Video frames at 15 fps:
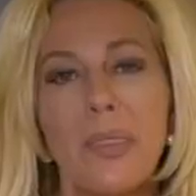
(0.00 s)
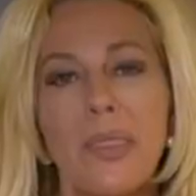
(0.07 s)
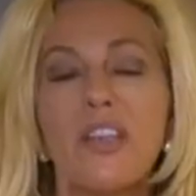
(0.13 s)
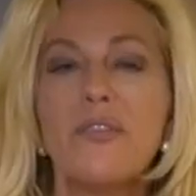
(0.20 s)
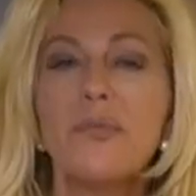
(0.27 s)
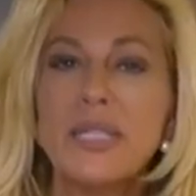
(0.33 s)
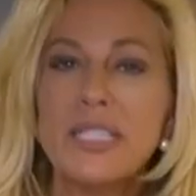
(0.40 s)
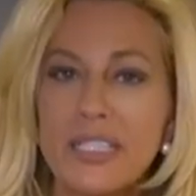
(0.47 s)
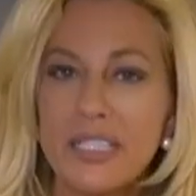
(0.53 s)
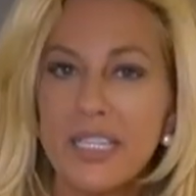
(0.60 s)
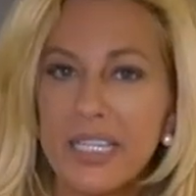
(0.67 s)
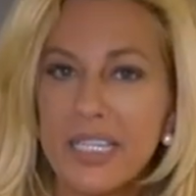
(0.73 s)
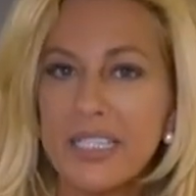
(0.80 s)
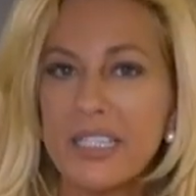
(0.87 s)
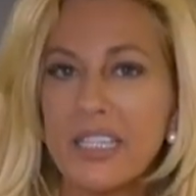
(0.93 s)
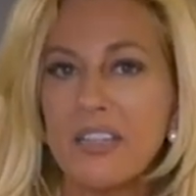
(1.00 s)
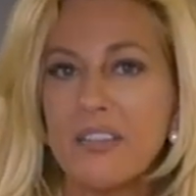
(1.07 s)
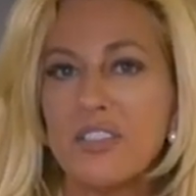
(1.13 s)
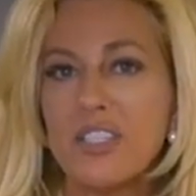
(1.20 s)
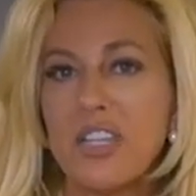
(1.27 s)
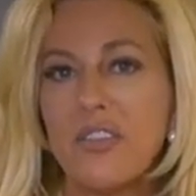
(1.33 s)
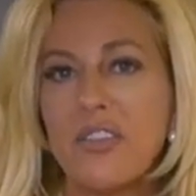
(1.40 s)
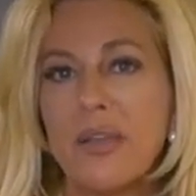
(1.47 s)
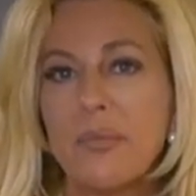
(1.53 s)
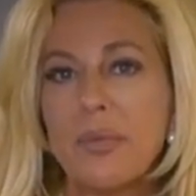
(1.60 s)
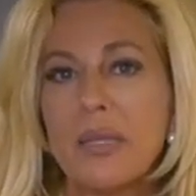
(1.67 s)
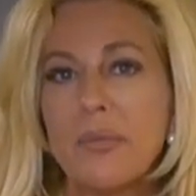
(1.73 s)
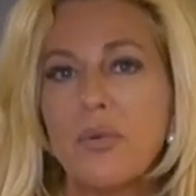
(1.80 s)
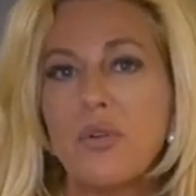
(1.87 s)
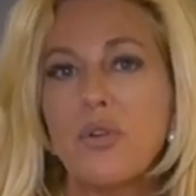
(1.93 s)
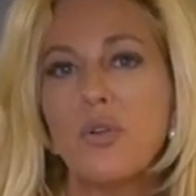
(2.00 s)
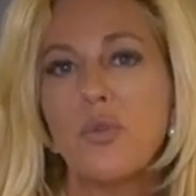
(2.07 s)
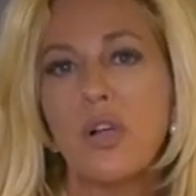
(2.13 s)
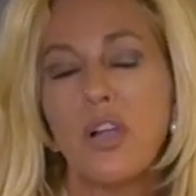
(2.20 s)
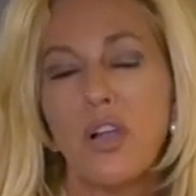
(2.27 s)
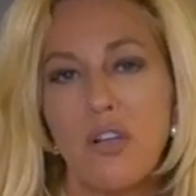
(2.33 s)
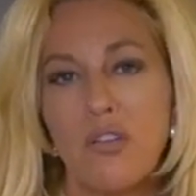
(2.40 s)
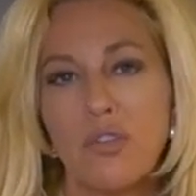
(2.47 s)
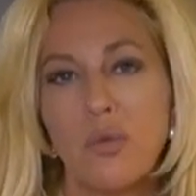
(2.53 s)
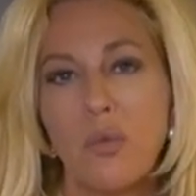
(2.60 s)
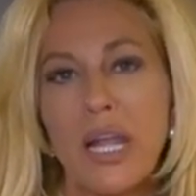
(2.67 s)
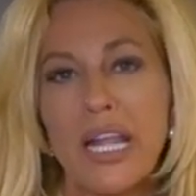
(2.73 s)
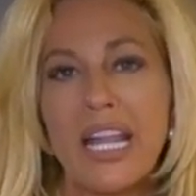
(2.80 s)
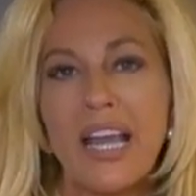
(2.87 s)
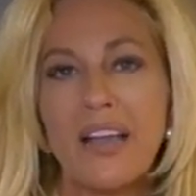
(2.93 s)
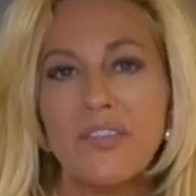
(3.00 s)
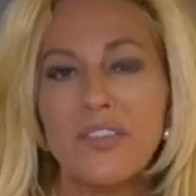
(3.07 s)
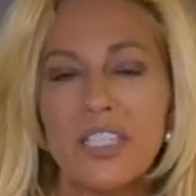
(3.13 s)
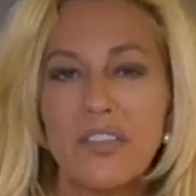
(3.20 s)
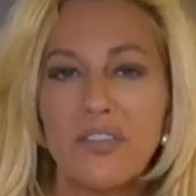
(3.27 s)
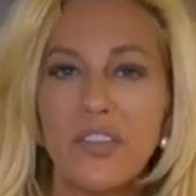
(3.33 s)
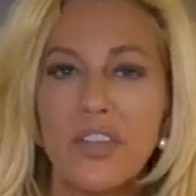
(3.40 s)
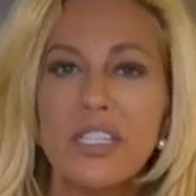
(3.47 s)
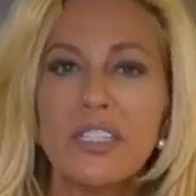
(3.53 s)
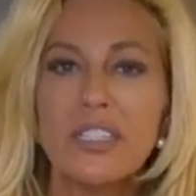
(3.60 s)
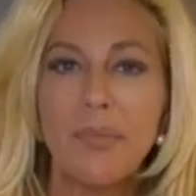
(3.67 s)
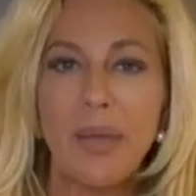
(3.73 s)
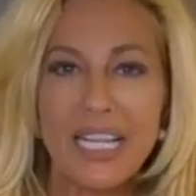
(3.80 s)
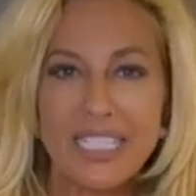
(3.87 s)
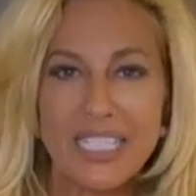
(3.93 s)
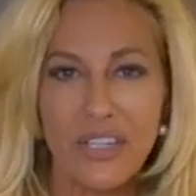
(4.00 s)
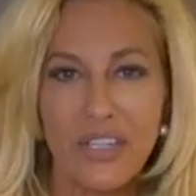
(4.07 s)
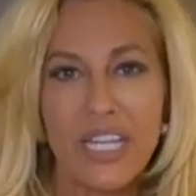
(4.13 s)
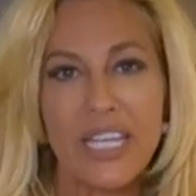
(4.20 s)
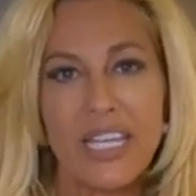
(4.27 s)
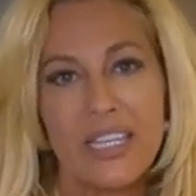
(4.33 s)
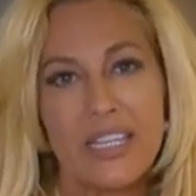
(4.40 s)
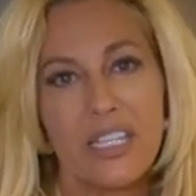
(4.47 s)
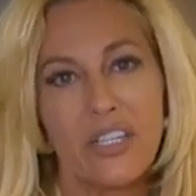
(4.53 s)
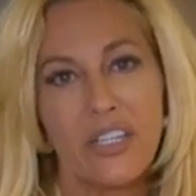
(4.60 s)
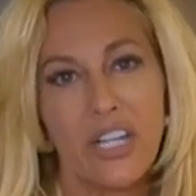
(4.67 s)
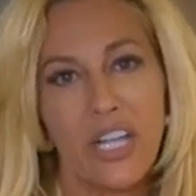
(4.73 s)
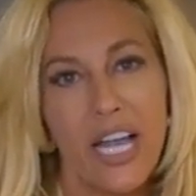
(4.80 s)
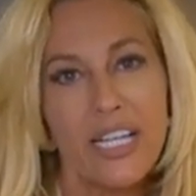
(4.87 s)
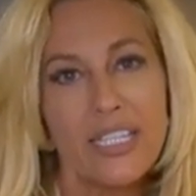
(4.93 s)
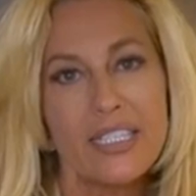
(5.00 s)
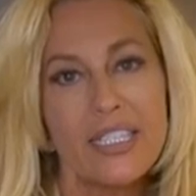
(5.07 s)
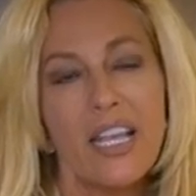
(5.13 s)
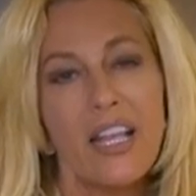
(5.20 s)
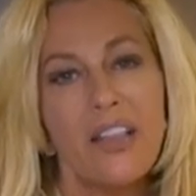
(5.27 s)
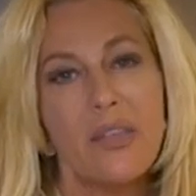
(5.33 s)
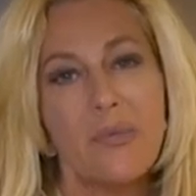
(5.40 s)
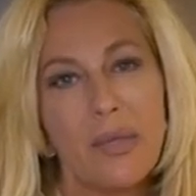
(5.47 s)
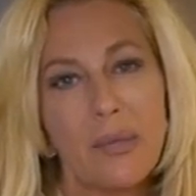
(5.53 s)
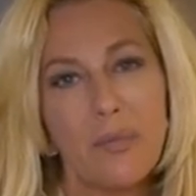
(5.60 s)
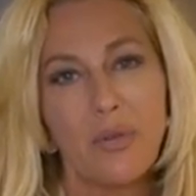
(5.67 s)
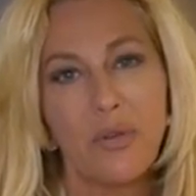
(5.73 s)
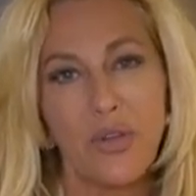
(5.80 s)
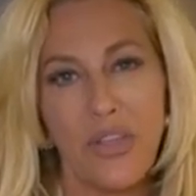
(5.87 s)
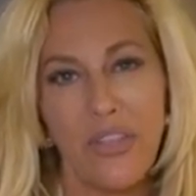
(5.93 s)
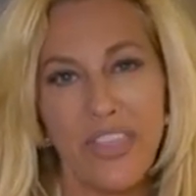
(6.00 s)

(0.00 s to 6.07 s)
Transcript: There have been studies that have shown that people who are overweight have different bacteria in their guts than people who are